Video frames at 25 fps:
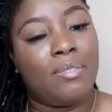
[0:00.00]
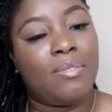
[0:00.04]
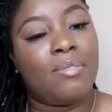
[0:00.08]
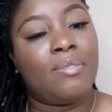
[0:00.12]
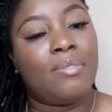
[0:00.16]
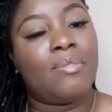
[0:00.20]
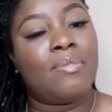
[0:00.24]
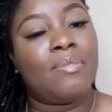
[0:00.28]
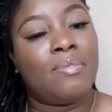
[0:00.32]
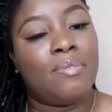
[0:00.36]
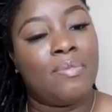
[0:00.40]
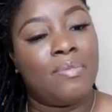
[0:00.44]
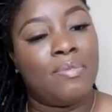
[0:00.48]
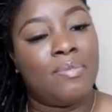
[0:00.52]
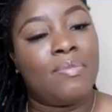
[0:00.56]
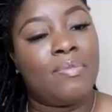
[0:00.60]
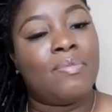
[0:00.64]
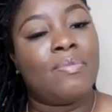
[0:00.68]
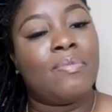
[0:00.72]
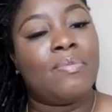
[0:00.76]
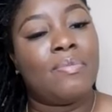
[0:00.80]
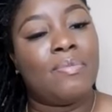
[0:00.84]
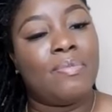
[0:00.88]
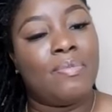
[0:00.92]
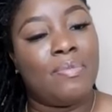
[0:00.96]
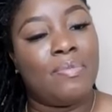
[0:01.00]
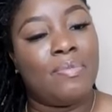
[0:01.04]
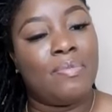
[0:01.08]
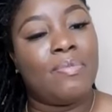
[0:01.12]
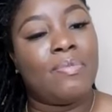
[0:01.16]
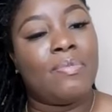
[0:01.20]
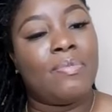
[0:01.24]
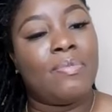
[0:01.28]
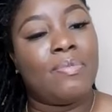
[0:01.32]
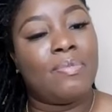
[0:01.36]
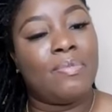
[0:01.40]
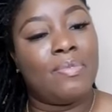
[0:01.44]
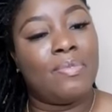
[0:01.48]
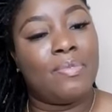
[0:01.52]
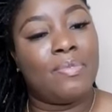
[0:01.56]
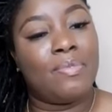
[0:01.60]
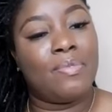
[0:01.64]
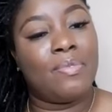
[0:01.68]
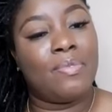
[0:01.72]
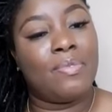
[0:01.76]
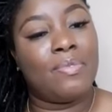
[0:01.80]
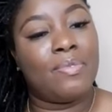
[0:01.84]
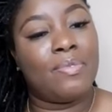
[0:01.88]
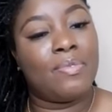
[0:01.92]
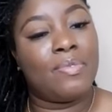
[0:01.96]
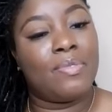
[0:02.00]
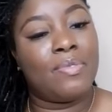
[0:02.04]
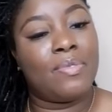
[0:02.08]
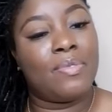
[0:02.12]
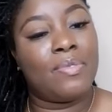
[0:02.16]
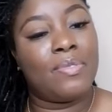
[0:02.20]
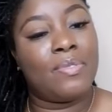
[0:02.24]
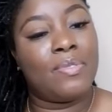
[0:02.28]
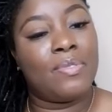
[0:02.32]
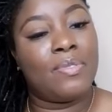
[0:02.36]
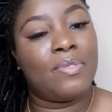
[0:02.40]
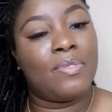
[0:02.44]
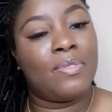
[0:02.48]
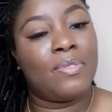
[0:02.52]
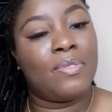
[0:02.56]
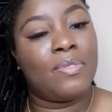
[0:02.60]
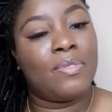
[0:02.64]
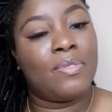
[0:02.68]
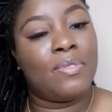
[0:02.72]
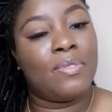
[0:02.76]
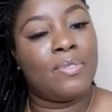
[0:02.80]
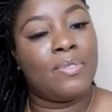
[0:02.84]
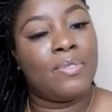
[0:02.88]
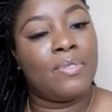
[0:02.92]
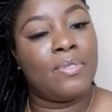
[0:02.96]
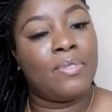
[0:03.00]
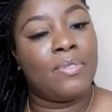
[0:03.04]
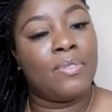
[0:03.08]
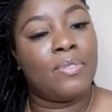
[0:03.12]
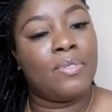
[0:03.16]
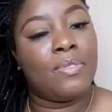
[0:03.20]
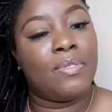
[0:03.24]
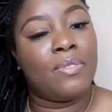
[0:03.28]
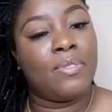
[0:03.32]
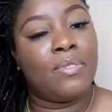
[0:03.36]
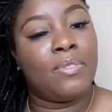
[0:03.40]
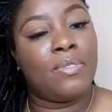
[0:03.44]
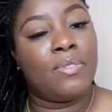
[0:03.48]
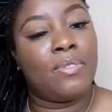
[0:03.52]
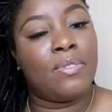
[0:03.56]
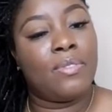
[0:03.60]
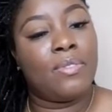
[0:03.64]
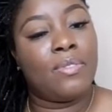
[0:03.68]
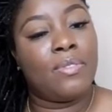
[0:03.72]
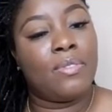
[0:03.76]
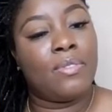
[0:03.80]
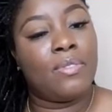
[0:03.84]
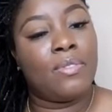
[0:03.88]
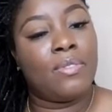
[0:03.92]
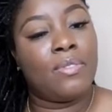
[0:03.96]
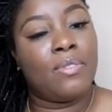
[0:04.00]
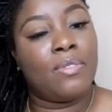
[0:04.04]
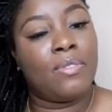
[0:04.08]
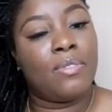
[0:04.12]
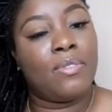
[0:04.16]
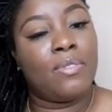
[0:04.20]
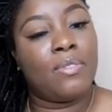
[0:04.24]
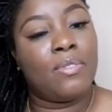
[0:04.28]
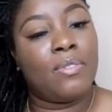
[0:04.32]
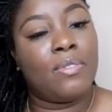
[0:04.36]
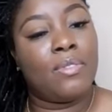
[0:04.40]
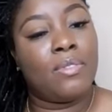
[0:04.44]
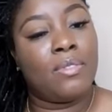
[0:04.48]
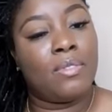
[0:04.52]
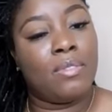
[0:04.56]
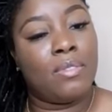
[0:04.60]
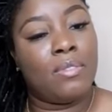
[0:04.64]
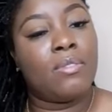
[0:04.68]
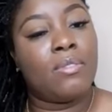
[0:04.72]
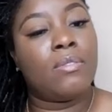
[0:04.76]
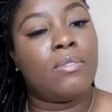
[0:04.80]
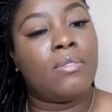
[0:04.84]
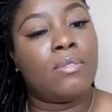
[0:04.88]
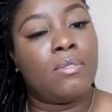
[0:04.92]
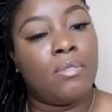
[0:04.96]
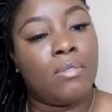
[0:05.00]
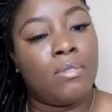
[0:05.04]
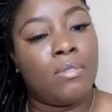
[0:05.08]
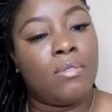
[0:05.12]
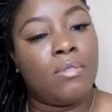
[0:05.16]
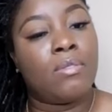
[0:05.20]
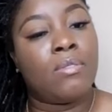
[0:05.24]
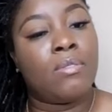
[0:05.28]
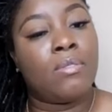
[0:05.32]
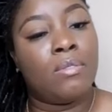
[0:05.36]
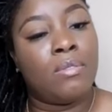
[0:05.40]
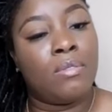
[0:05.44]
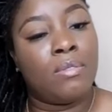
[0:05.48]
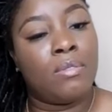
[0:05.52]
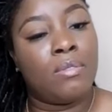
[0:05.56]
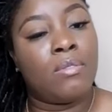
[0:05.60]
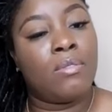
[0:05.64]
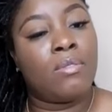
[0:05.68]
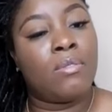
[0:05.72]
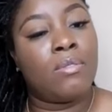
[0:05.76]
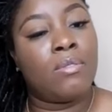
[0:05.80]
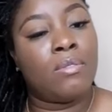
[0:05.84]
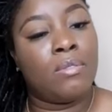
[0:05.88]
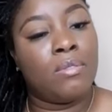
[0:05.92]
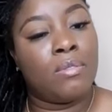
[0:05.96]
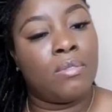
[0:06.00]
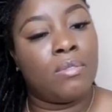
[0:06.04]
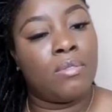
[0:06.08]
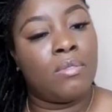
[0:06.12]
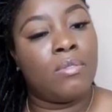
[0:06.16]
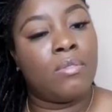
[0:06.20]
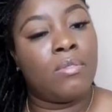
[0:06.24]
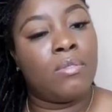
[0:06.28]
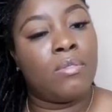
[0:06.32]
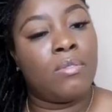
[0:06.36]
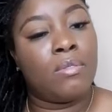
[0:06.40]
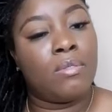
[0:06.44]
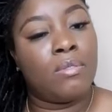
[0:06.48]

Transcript: No words are spoken by the person on screen.